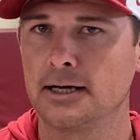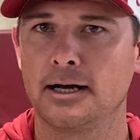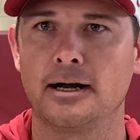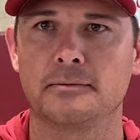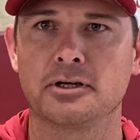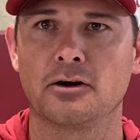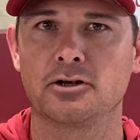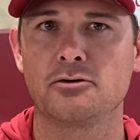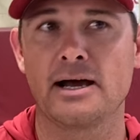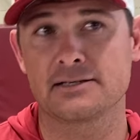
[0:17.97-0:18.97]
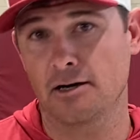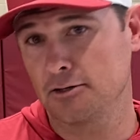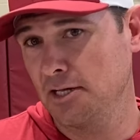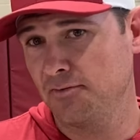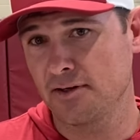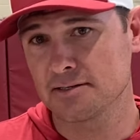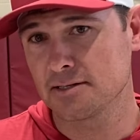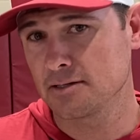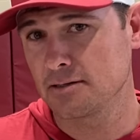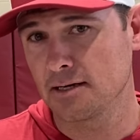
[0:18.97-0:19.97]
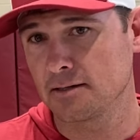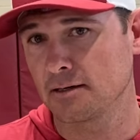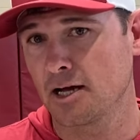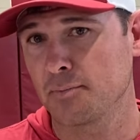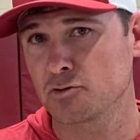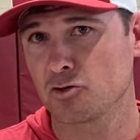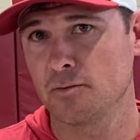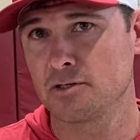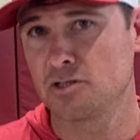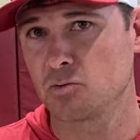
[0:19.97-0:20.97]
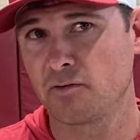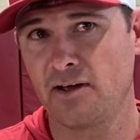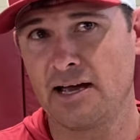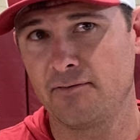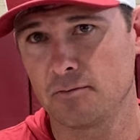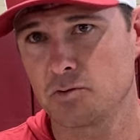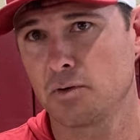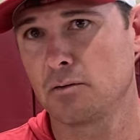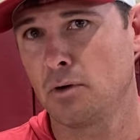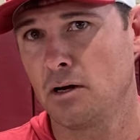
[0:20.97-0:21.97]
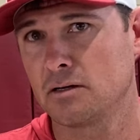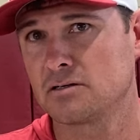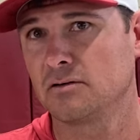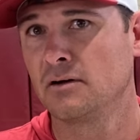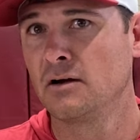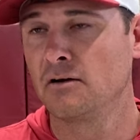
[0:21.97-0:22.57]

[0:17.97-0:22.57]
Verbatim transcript: Um, you know, you ask our defense in, in, the couple scrimmages we've had from spring ball until